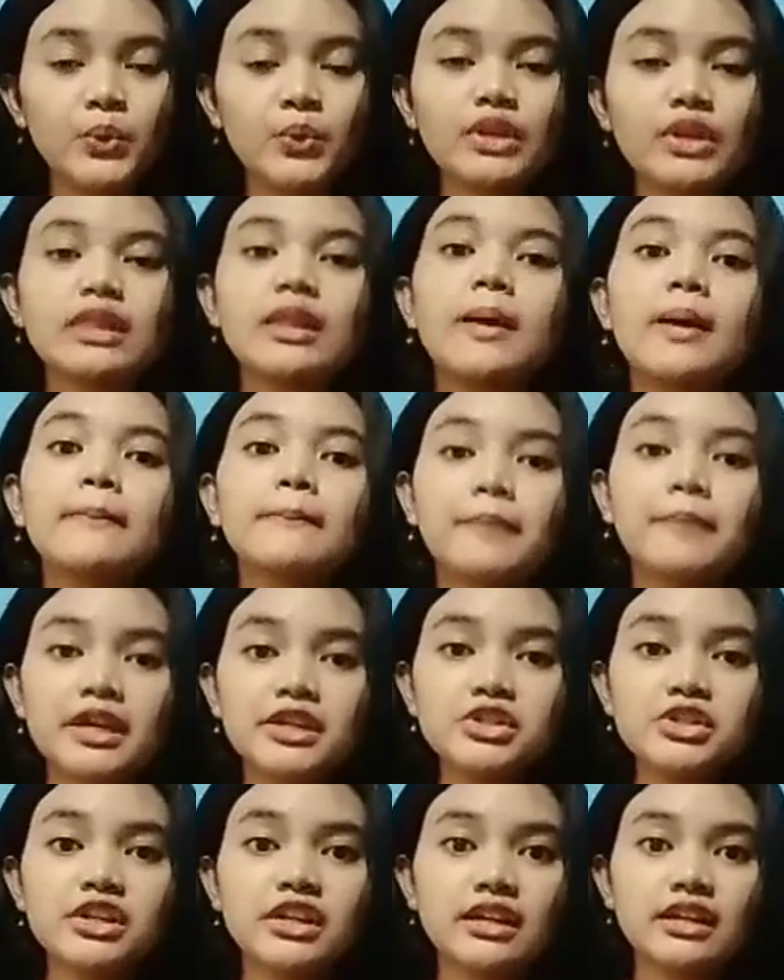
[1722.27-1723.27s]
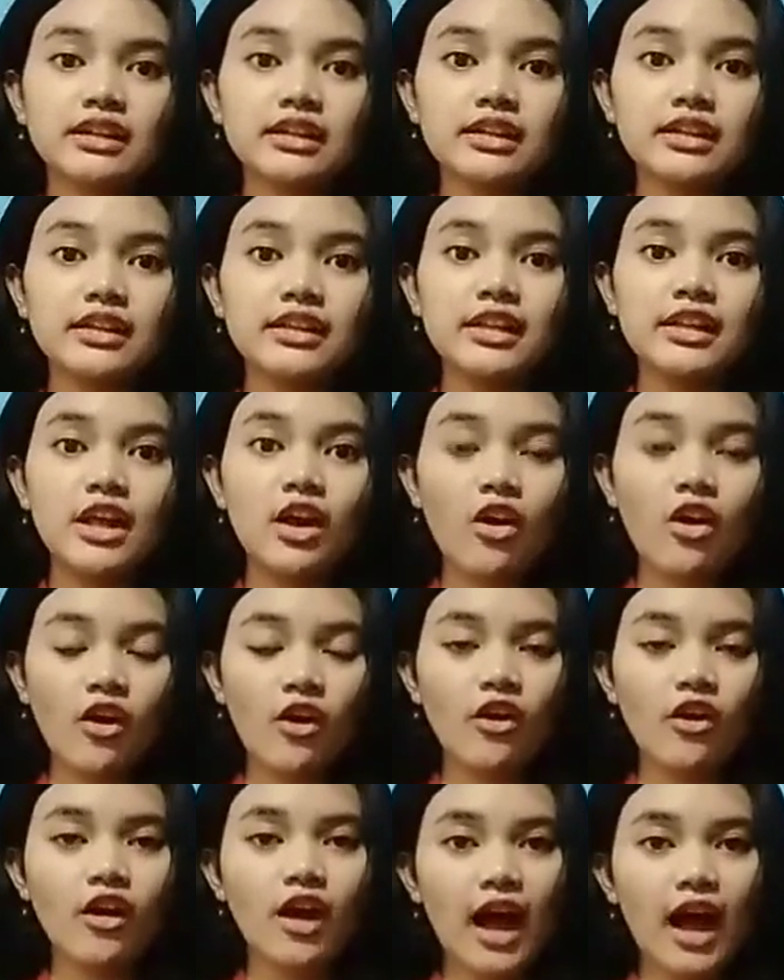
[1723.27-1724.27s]
with magical
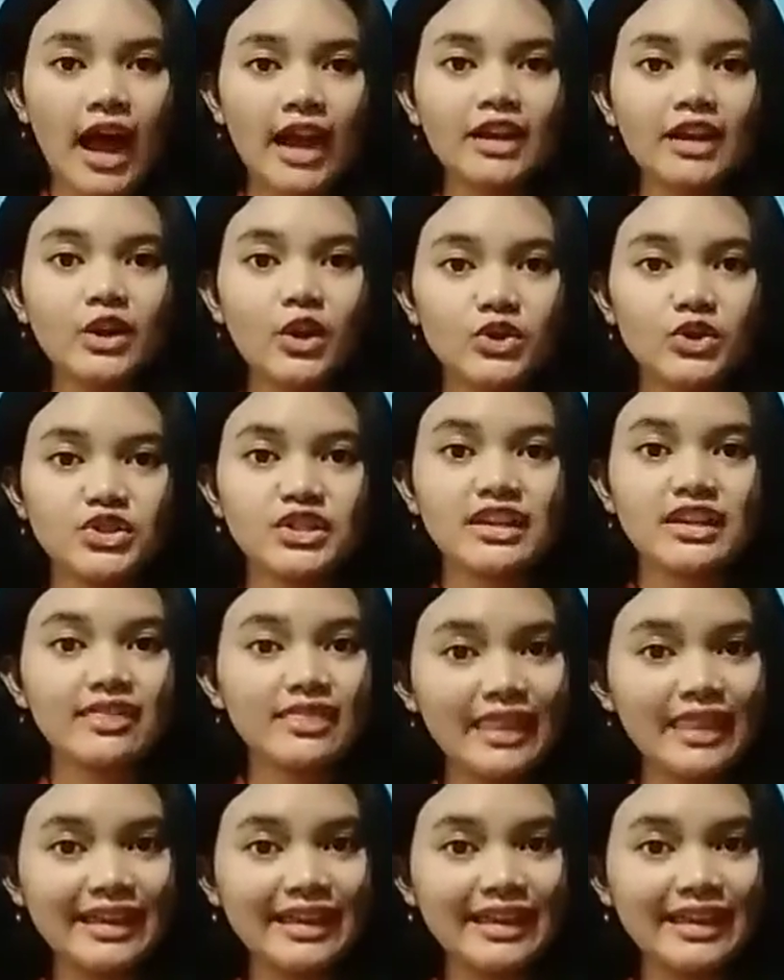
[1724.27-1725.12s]
or unlogic